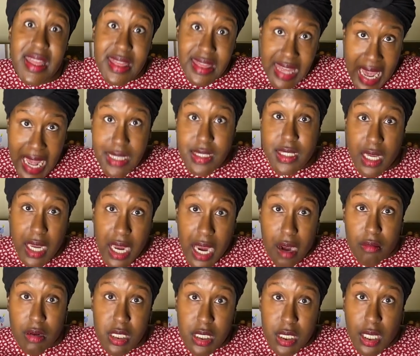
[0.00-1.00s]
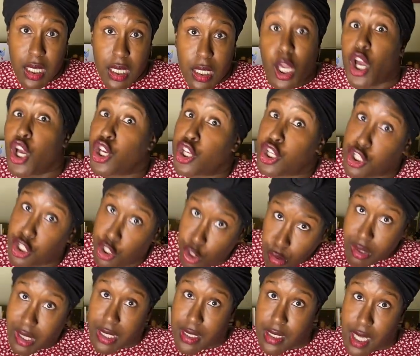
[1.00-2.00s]
And that's a guarantee you
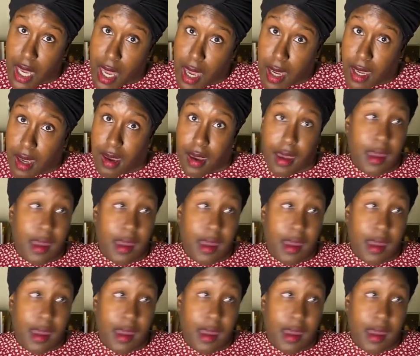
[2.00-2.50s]
can take